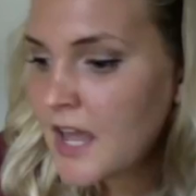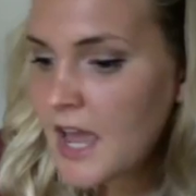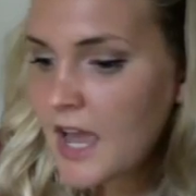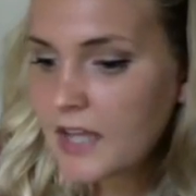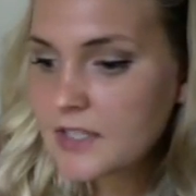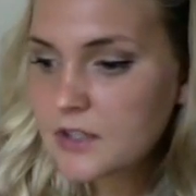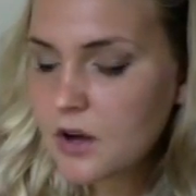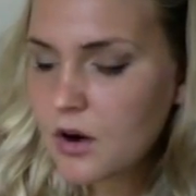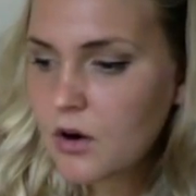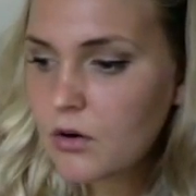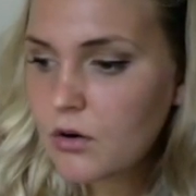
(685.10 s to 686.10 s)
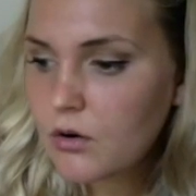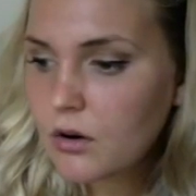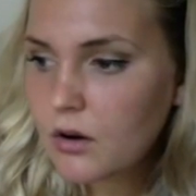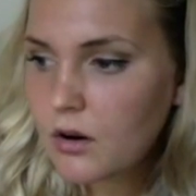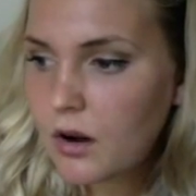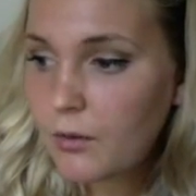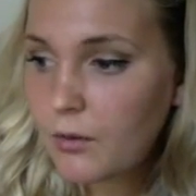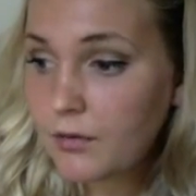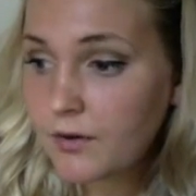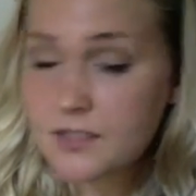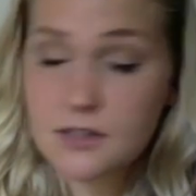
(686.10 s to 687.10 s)
And so, well,
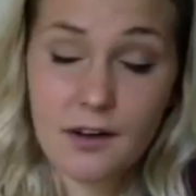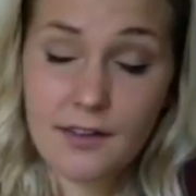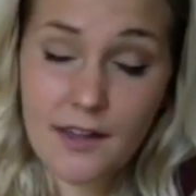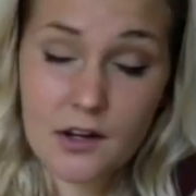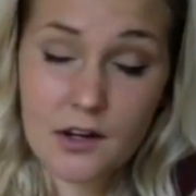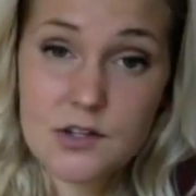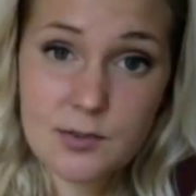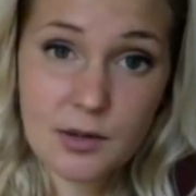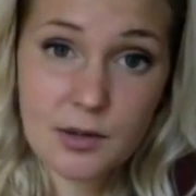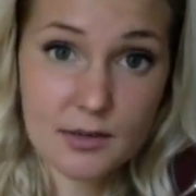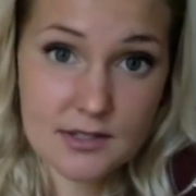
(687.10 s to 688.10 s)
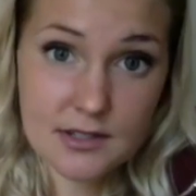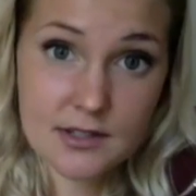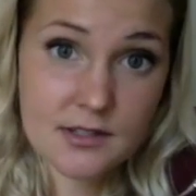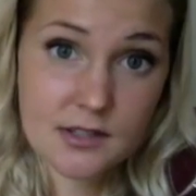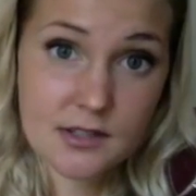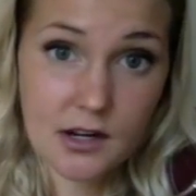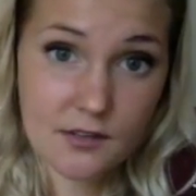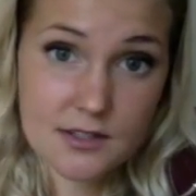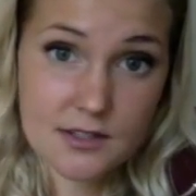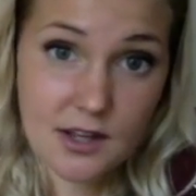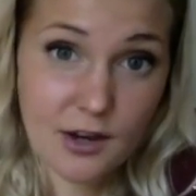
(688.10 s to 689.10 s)
first of all, that could just be a business in and of
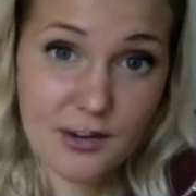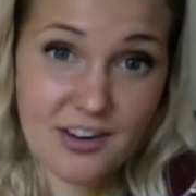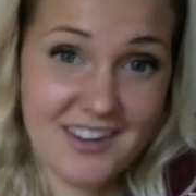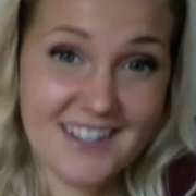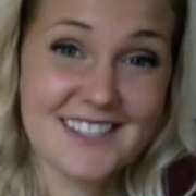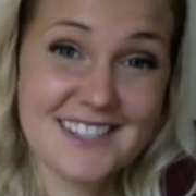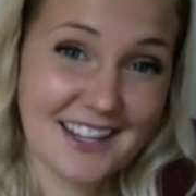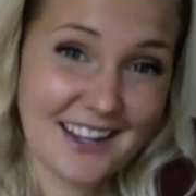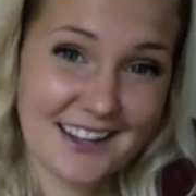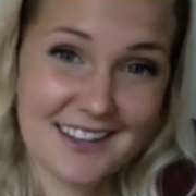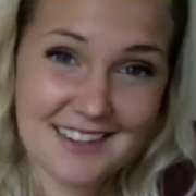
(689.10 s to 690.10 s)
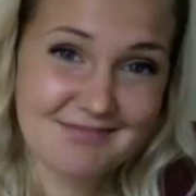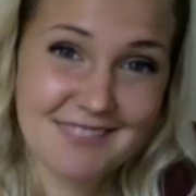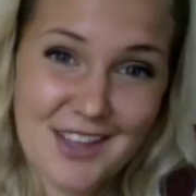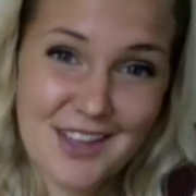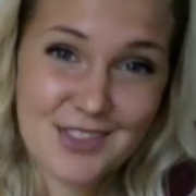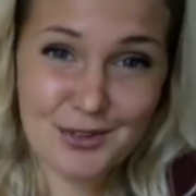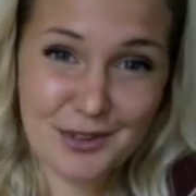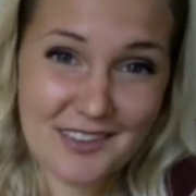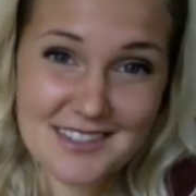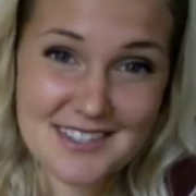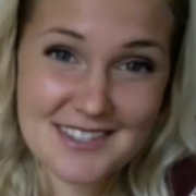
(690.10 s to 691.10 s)
itself. It's like the real
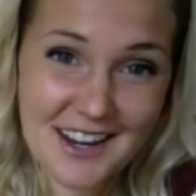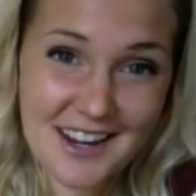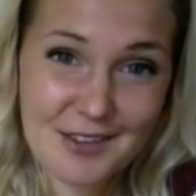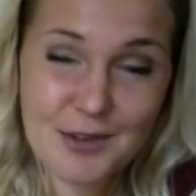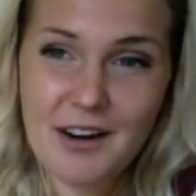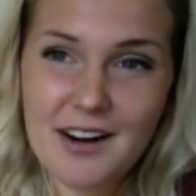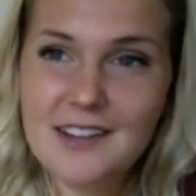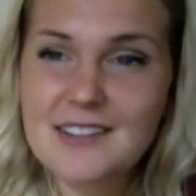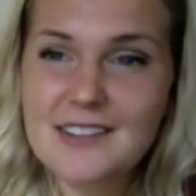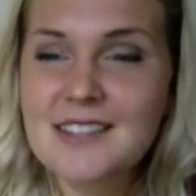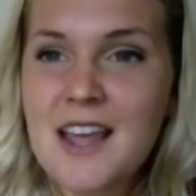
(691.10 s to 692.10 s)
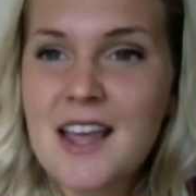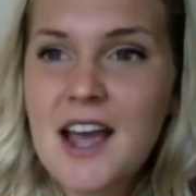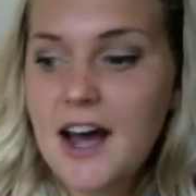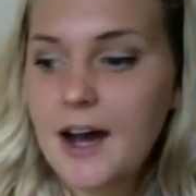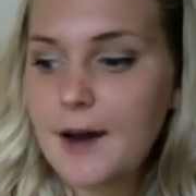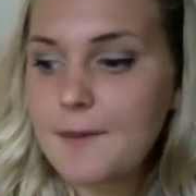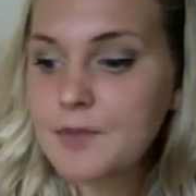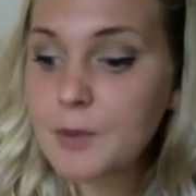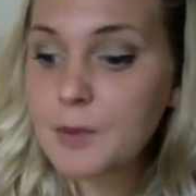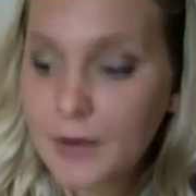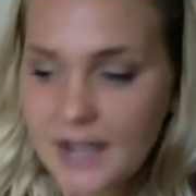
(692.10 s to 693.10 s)
estate of URLs.
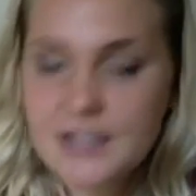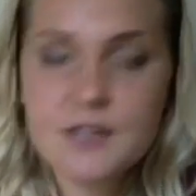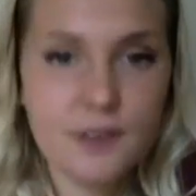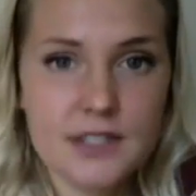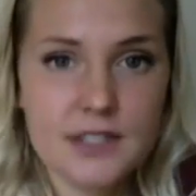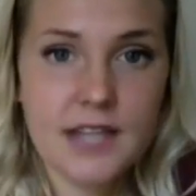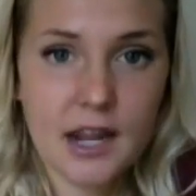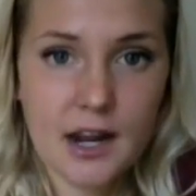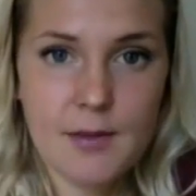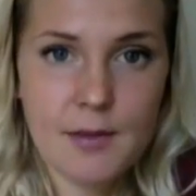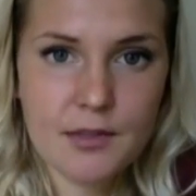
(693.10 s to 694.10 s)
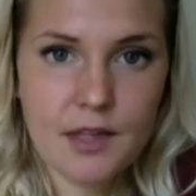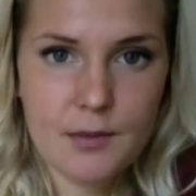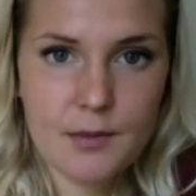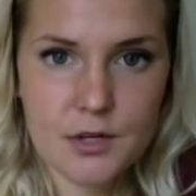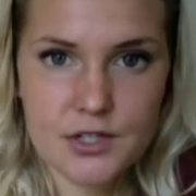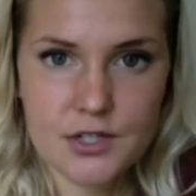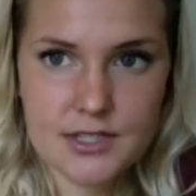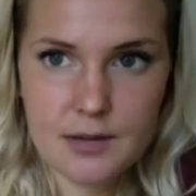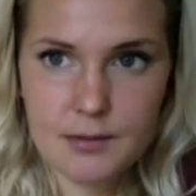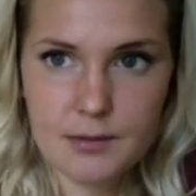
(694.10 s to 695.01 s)
But we had to first, come up with that mission statement.